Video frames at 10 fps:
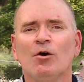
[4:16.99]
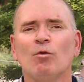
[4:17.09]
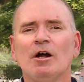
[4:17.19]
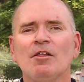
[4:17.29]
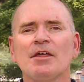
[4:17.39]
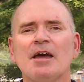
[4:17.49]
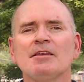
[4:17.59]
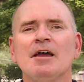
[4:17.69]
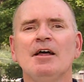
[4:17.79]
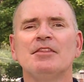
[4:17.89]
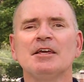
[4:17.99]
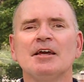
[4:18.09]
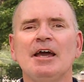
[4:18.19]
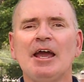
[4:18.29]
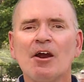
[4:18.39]
Well, then
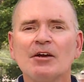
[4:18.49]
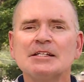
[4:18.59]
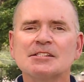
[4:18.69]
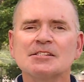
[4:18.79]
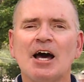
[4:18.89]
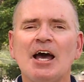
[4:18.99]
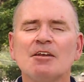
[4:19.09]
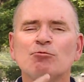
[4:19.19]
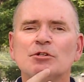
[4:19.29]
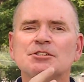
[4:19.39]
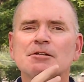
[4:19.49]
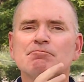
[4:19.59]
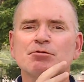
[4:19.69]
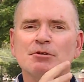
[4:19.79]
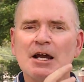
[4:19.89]
the air inside would
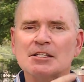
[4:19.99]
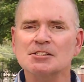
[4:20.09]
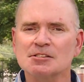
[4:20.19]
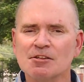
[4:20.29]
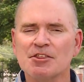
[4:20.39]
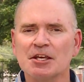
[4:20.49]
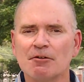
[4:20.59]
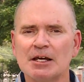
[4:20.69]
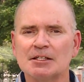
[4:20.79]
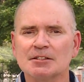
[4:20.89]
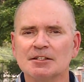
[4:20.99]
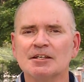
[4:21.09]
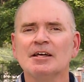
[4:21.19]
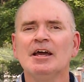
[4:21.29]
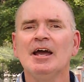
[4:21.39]
compress,
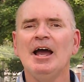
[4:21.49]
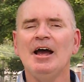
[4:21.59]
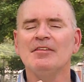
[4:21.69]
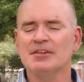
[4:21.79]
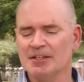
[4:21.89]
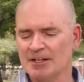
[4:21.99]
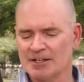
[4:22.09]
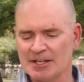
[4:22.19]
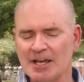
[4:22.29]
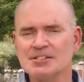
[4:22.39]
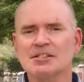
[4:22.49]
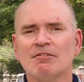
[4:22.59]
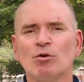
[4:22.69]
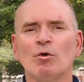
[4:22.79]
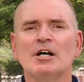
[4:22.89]
theoretically, and the case
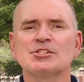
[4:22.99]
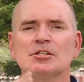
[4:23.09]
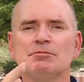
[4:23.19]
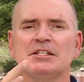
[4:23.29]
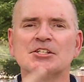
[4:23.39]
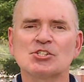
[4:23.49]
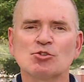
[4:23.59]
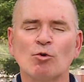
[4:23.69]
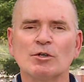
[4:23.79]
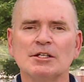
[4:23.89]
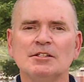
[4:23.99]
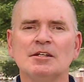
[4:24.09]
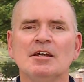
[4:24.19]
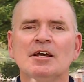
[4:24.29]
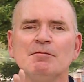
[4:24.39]
of the watch could be distorted.
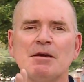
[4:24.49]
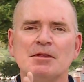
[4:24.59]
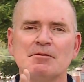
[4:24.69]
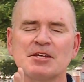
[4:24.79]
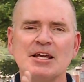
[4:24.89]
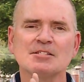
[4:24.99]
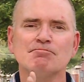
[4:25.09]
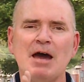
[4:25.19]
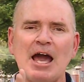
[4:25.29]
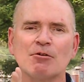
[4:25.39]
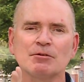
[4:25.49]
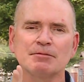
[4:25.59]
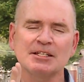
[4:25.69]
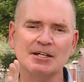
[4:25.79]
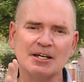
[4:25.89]
Maybe the case back would
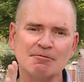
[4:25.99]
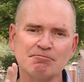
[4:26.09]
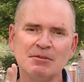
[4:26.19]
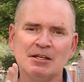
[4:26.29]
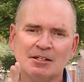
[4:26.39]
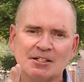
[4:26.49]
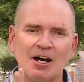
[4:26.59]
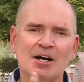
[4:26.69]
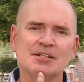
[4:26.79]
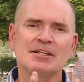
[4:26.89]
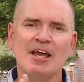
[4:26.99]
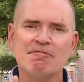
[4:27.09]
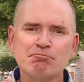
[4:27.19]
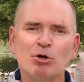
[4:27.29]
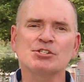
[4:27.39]
be kind of concave,
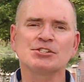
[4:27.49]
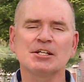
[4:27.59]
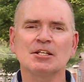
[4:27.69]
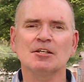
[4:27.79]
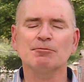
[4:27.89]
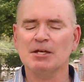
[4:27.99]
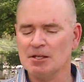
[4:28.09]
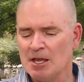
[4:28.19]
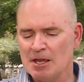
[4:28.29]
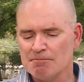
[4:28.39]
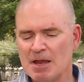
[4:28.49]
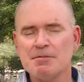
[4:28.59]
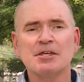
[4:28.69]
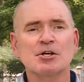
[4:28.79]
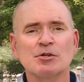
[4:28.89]
pushed in a little bit.
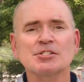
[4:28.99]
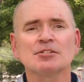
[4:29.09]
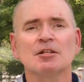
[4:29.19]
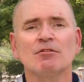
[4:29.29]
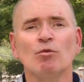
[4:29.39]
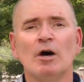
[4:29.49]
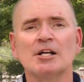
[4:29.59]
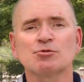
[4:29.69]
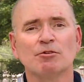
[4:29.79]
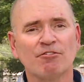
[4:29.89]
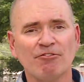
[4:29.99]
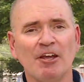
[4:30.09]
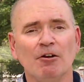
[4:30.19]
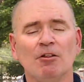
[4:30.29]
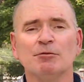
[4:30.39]
Maybe the crystal of the watch would
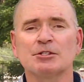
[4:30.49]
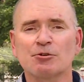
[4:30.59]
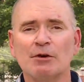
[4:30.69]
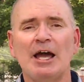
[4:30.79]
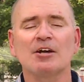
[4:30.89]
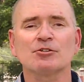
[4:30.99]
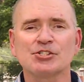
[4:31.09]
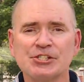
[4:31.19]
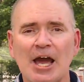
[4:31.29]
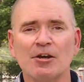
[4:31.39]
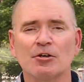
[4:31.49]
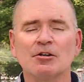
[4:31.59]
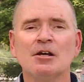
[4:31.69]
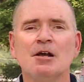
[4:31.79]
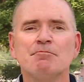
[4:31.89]
fail, it would crack or shatter
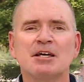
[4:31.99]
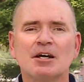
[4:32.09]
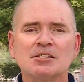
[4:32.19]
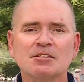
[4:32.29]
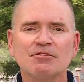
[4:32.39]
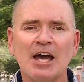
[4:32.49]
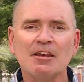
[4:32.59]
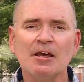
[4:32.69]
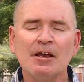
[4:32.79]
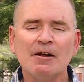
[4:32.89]
because of that